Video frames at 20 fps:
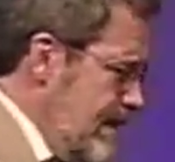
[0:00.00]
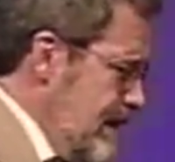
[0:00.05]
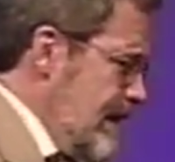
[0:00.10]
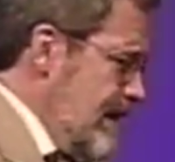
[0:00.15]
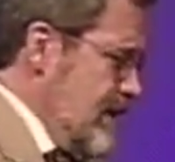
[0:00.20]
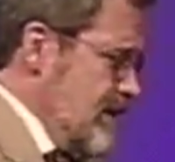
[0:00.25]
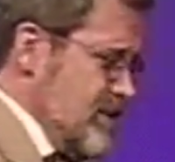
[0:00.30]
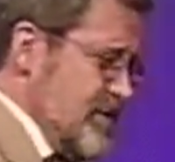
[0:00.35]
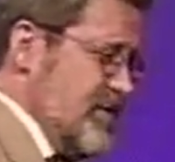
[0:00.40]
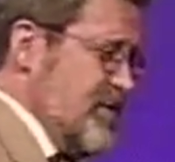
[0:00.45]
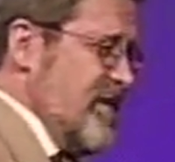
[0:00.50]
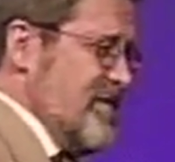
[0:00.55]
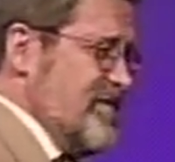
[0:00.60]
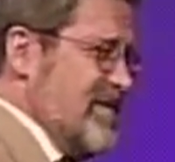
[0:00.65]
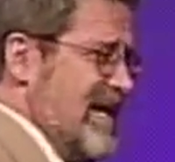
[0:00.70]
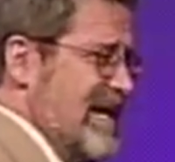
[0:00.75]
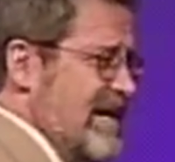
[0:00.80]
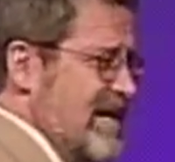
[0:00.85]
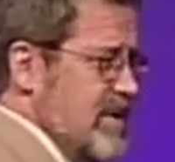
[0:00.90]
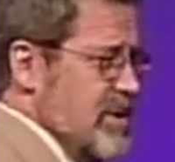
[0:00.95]
who's
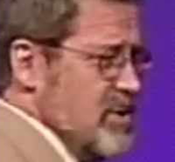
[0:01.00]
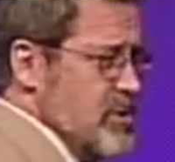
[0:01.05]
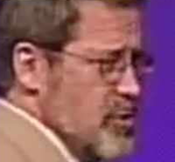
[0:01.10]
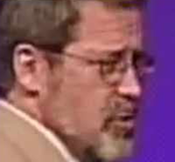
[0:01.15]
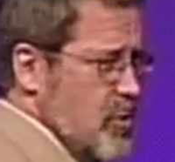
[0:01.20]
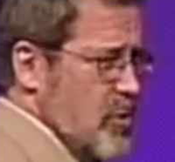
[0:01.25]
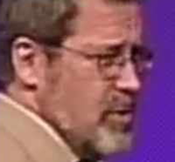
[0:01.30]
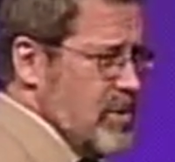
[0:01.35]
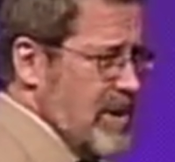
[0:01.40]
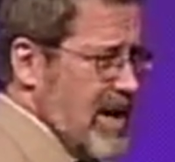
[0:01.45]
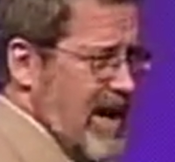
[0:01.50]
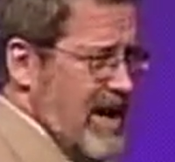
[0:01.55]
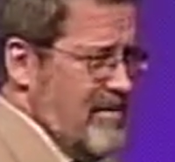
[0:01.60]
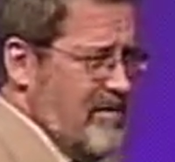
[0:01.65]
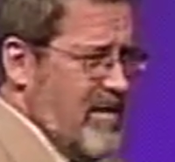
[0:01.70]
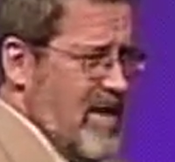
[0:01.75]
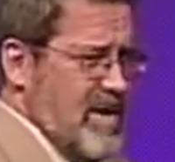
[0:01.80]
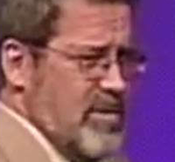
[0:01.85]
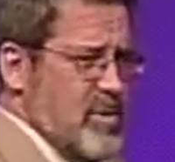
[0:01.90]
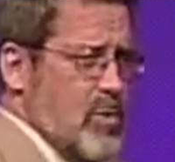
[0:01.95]
15 years old,
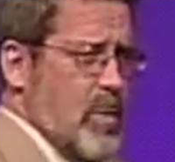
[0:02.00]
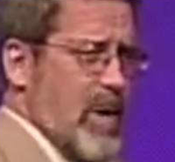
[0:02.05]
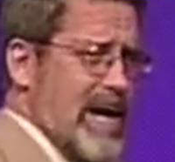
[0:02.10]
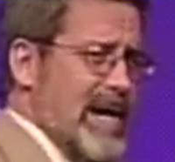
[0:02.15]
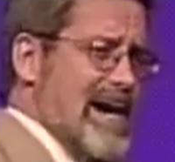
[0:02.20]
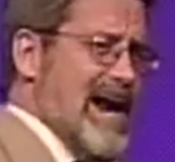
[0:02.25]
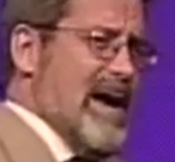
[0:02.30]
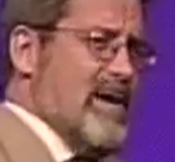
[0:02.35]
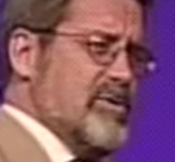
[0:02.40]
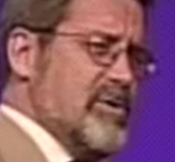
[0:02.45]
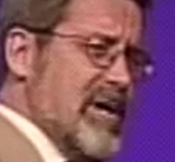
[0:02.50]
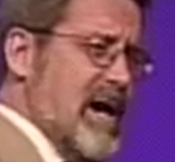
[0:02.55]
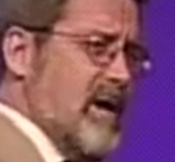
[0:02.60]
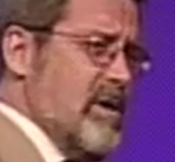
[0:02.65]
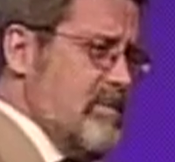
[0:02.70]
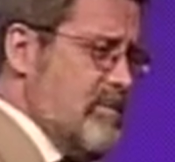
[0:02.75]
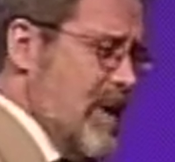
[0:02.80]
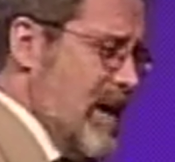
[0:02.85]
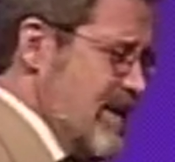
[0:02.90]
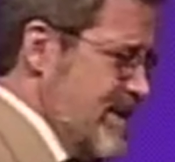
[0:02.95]
can't find their way
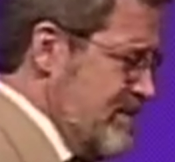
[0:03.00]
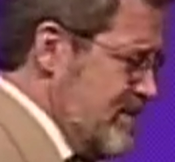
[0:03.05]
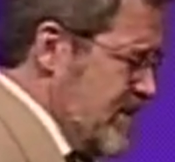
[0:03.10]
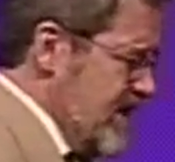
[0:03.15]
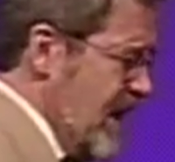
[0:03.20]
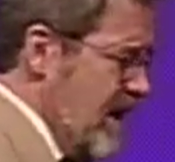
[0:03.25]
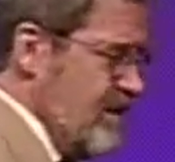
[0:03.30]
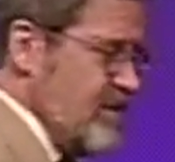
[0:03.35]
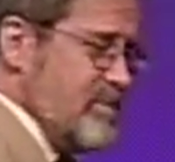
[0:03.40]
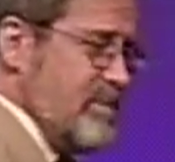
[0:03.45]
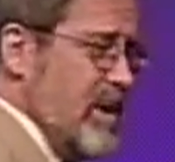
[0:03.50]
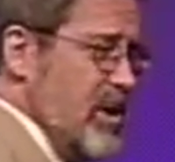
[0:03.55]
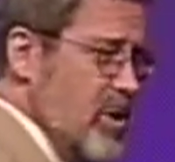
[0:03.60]
downtown by themselves,